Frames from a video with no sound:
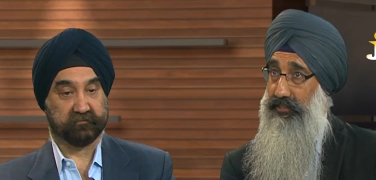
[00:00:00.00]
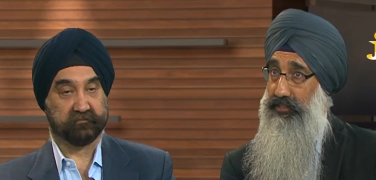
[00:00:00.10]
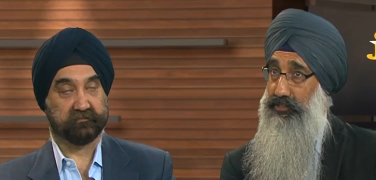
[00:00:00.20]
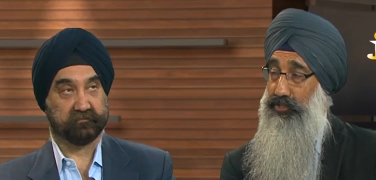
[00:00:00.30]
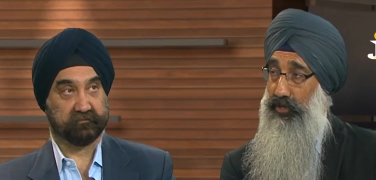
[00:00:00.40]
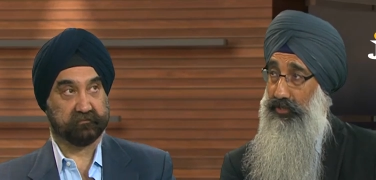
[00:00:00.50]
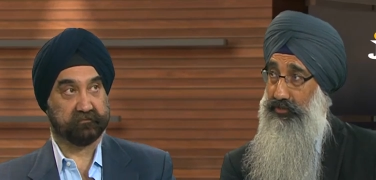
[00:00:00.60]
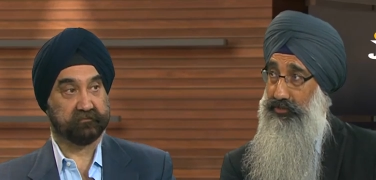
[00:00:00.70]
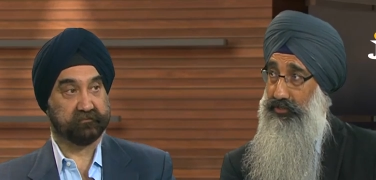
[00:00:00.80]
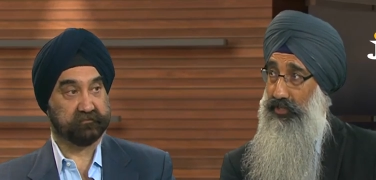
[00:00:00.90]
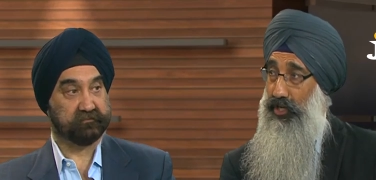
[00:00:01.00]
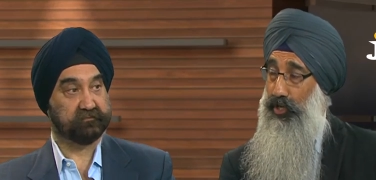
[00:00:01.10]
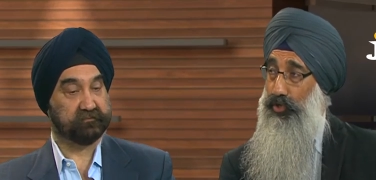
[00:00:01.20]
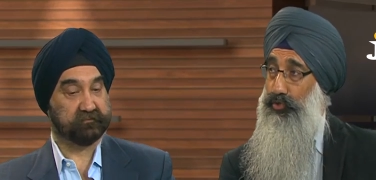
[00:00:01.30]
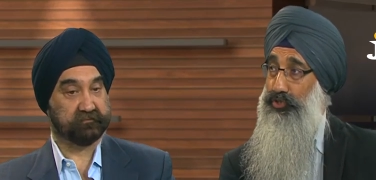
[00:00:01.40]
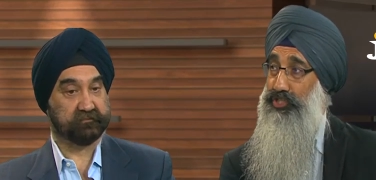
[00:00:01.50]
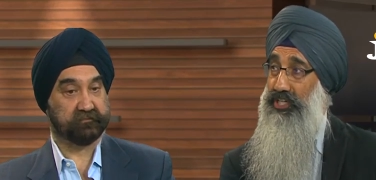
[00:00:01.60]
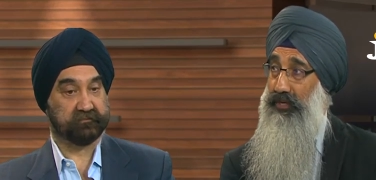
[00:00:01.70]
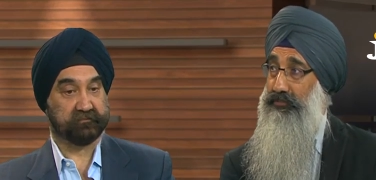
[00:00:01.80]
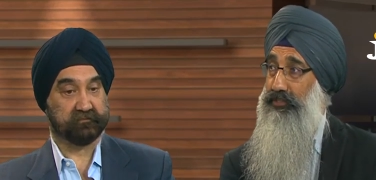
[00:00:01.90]
Speaker 1: scholars Gee. who
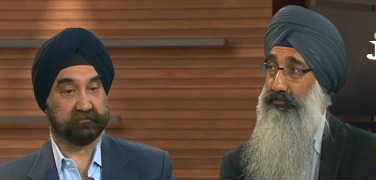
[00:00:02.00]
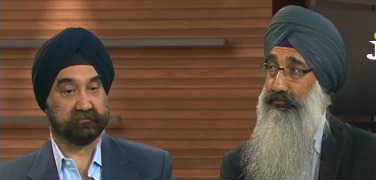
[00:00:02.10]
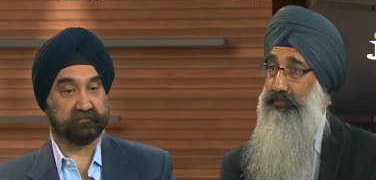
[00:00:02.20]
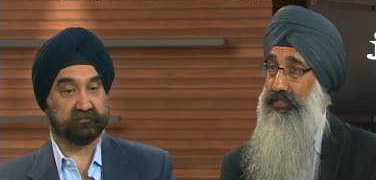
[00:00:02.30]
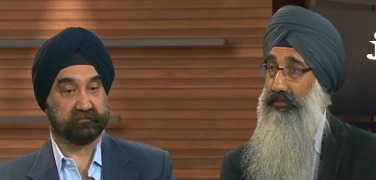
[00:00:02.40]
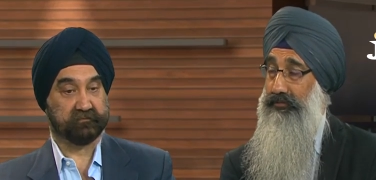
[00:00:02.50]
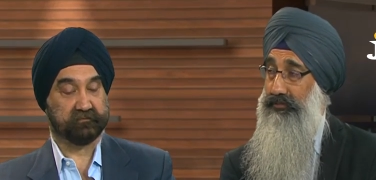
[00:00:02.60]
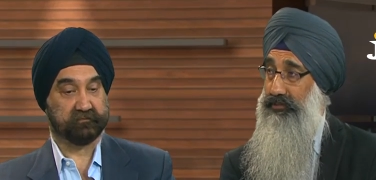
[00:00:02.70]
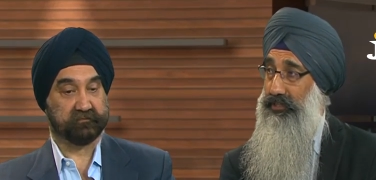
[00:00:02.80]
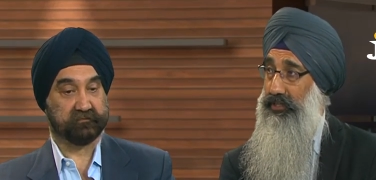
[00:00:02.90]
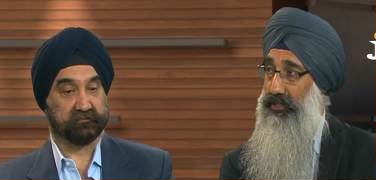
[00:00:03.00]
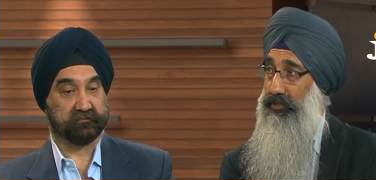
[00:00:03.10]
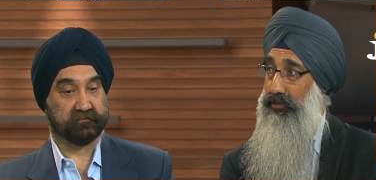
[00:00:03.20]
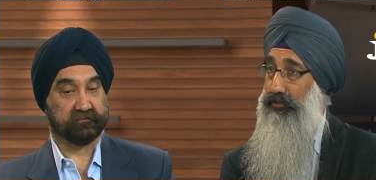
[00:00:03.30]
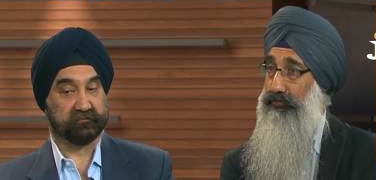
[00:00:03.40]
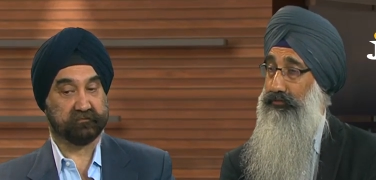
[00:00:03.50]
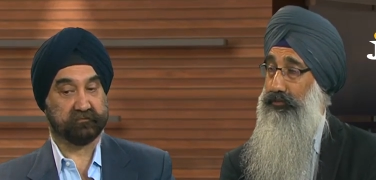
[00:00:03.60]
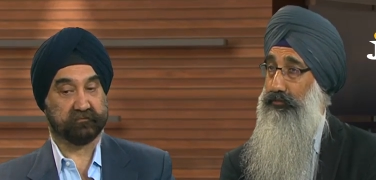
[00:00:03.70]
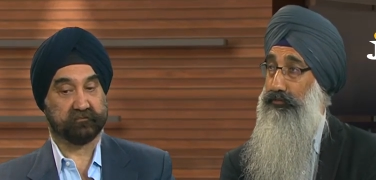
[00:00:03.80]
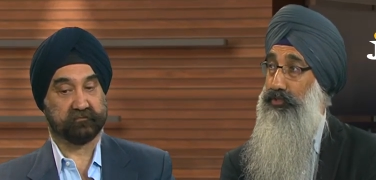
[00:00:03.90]
shaped the field of
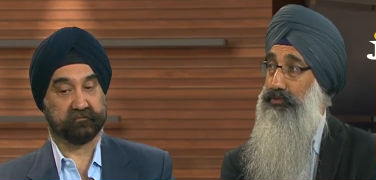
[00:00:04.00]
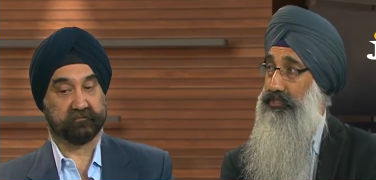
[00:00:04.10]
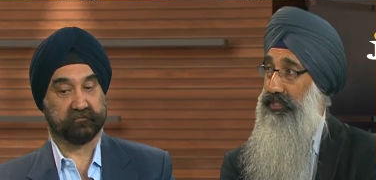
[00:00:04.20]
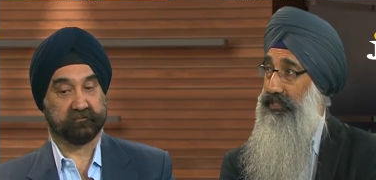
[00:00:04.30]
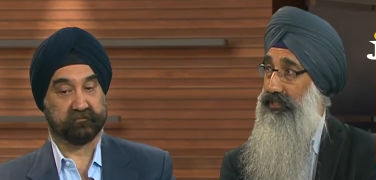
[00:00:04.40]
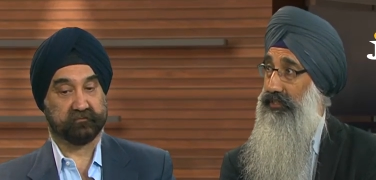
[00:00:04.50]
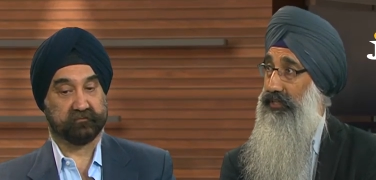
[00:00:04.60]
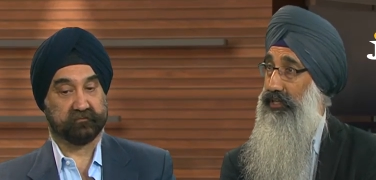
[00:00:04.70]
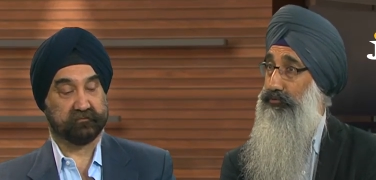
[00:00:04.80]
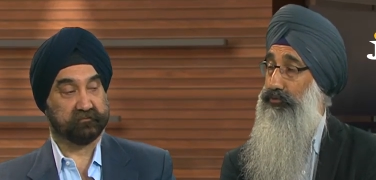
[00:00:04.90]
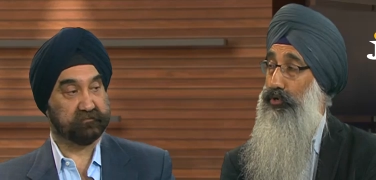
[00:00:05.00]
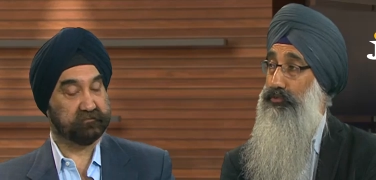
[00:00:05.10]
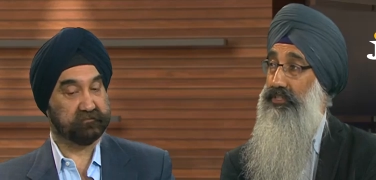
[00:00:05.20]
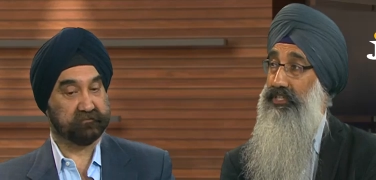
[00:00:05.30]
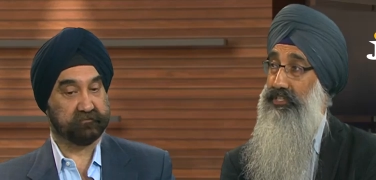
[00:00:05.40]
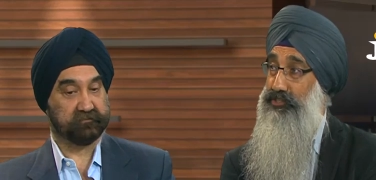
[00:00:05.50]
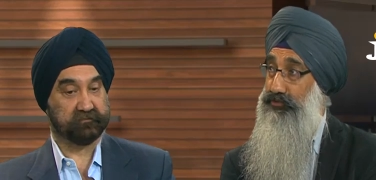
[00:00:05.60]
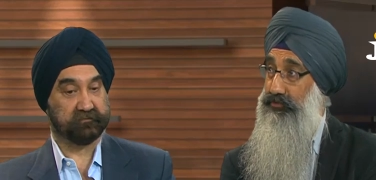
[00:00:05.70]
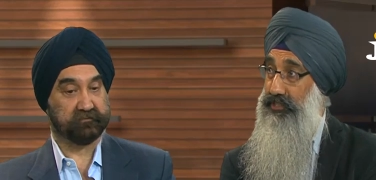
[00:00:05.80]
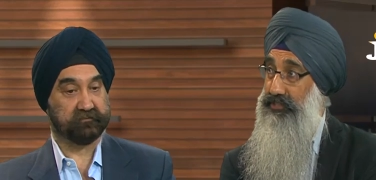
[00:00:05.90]
music mm-hmm. and wrote the
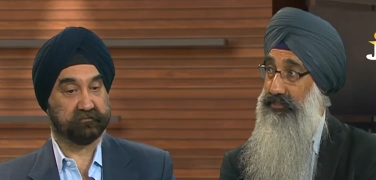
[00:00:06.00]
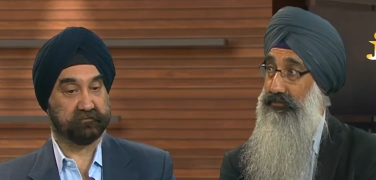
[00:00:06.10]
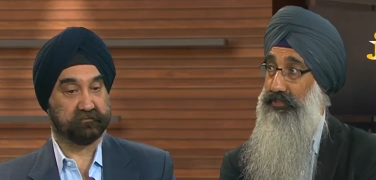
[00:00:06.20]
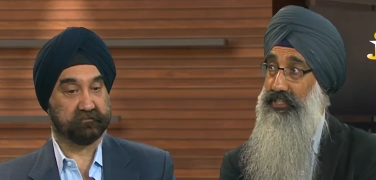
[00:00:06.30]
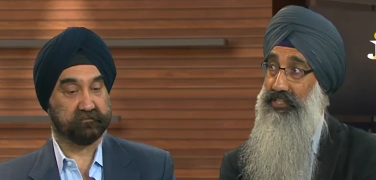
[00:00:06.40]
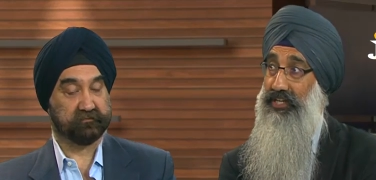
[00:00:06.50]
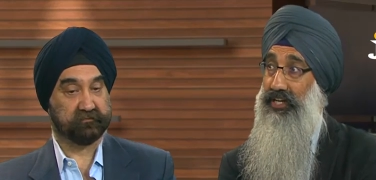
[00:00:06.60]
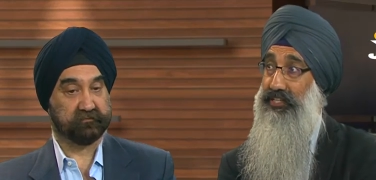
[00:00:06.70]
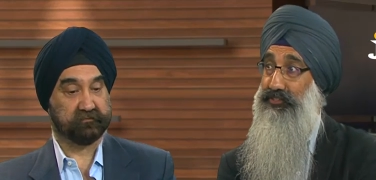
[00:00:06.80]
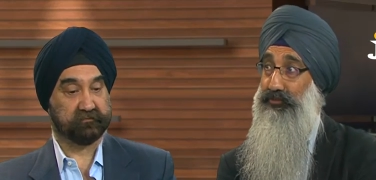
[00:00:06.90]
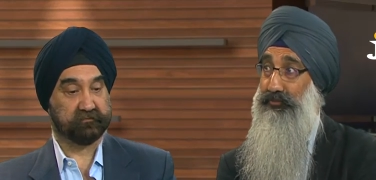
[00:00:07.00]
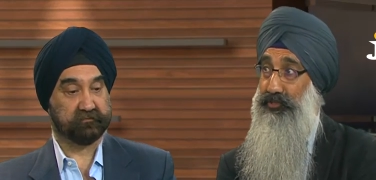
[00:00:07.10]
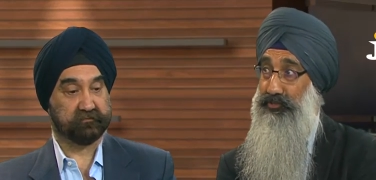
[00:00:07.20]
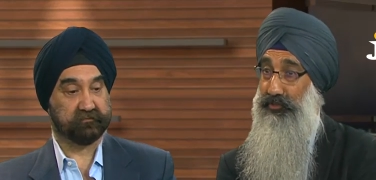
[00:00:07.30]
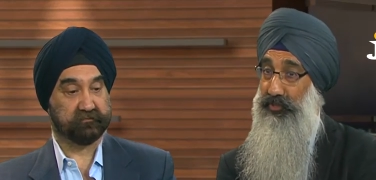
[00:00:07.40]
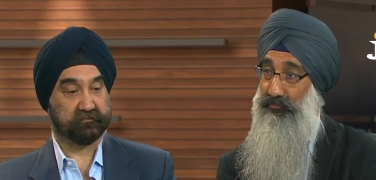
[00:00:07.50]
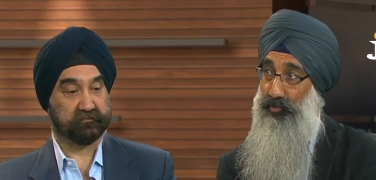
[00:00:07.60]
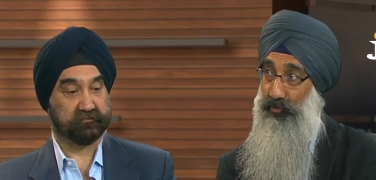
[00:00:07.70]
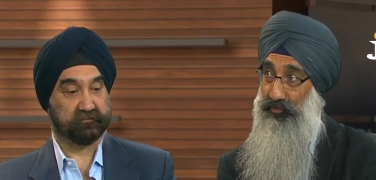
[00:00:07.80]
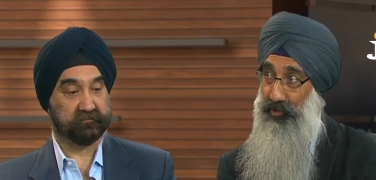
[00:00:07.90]
histories of Indian classical music. We've
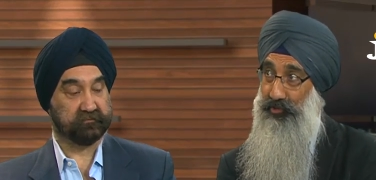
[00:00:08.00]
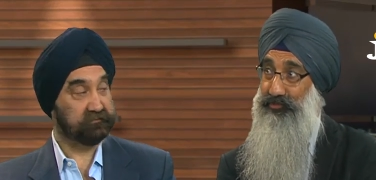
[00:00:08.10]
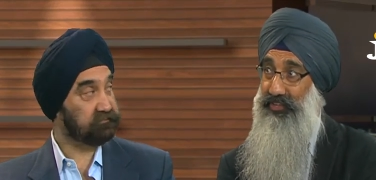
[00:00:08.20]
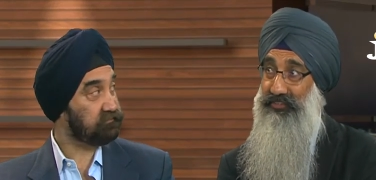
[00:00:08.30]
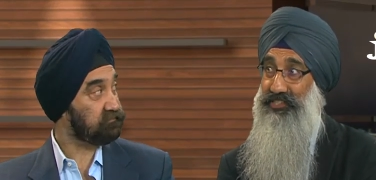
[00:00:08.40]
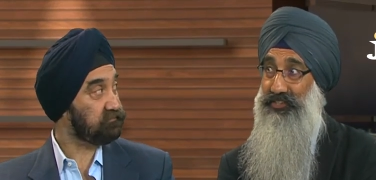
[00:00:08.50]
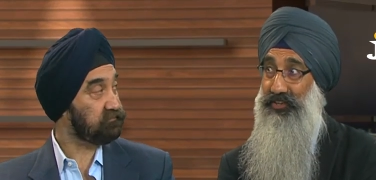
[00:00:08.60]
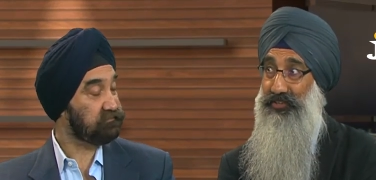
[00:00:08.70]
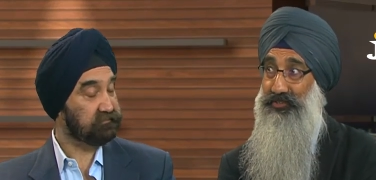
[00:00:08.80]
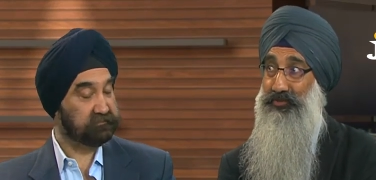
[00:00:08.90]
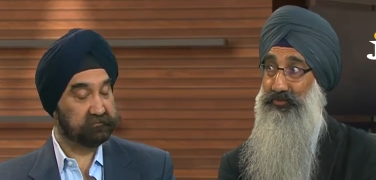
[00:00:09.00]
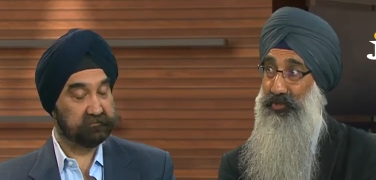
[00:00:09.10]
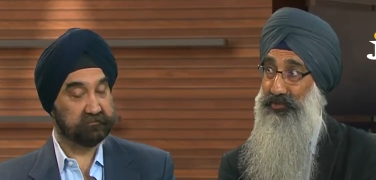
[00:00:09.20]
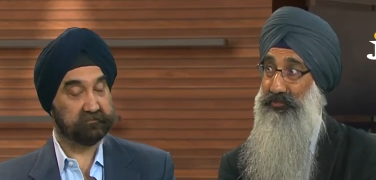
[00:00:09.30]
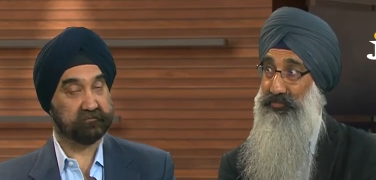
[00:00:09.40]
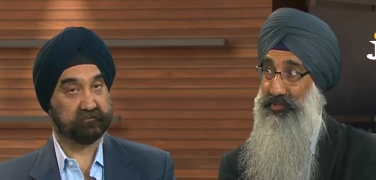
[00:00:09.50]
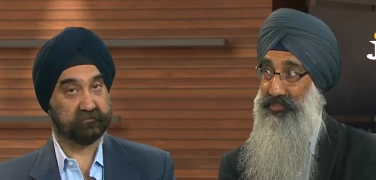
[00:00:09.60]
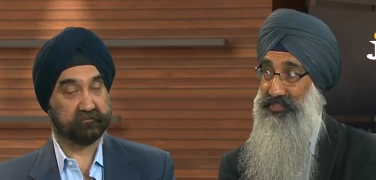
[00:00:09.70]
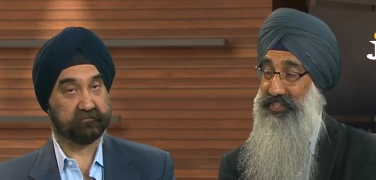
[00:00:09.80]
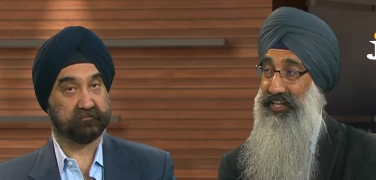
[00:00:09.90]
brought those very scholars who wrote the
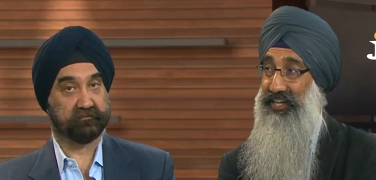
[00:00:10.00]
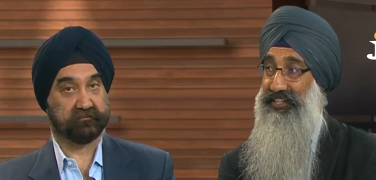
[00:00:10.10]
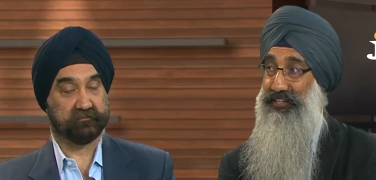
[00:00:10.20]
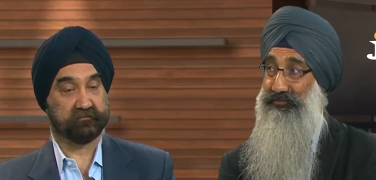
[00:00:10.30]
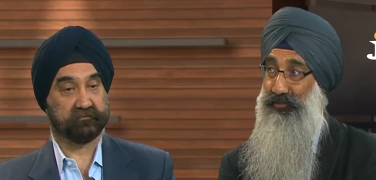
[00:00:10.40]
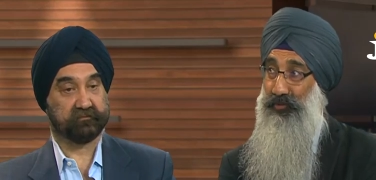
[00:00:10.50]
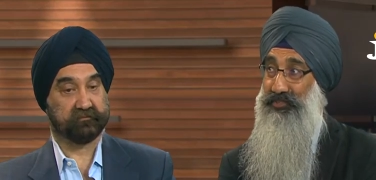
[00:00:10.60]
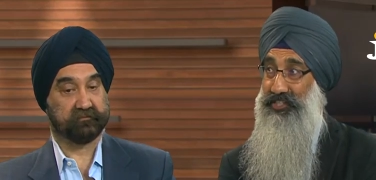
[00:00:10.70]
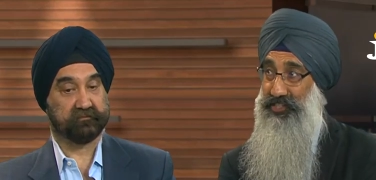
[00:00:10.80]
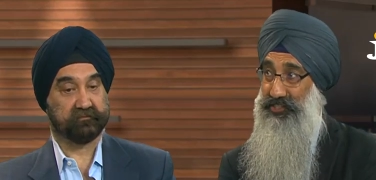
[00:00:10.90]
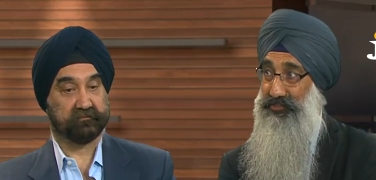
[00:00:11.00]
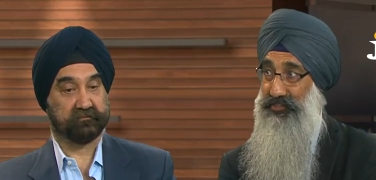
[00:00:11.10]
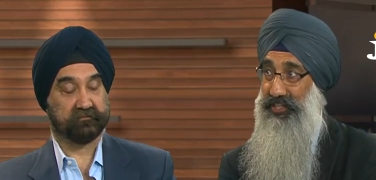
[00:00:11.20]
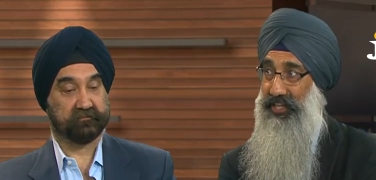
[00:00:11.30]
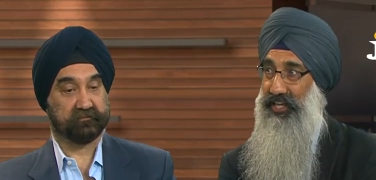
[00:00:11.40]
books Gee. that form the history